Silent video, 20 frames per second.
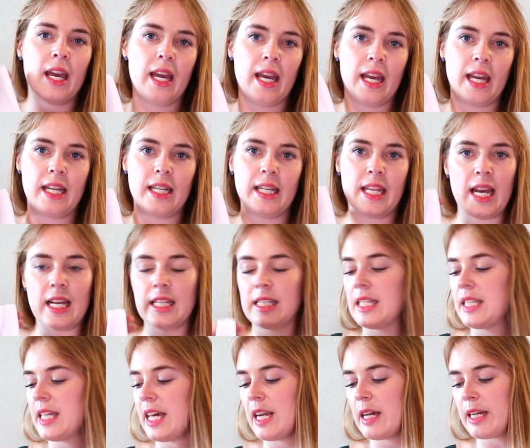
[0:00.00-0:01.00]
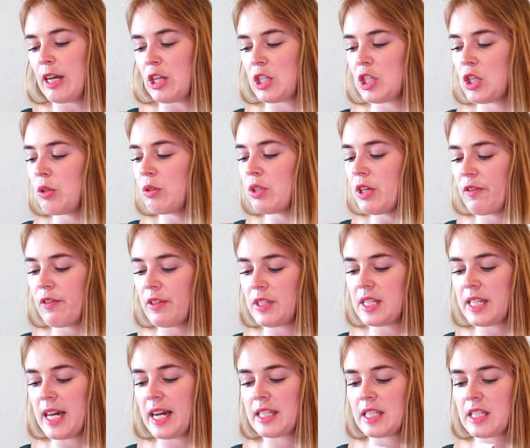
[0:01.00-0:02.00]
And yeah, as I said, I got 2
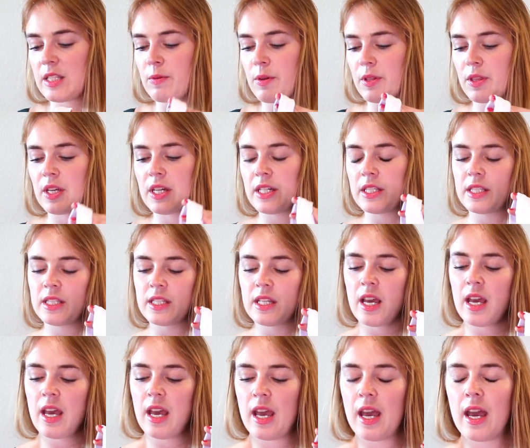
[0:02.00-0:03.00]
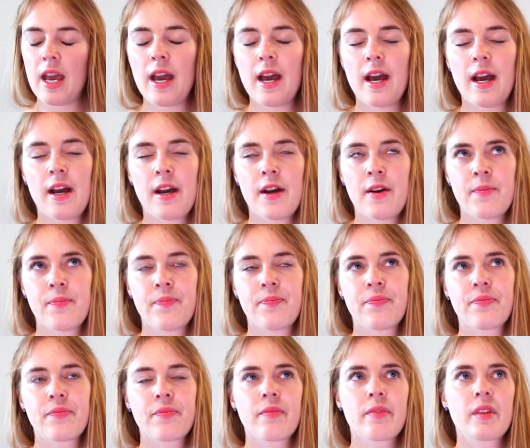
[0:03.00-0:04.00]
different sizes with this,
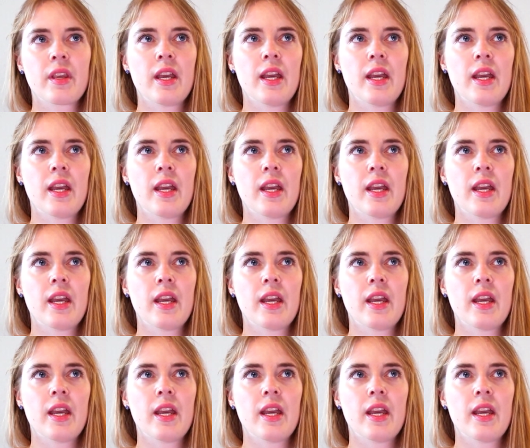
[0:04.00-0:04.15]
and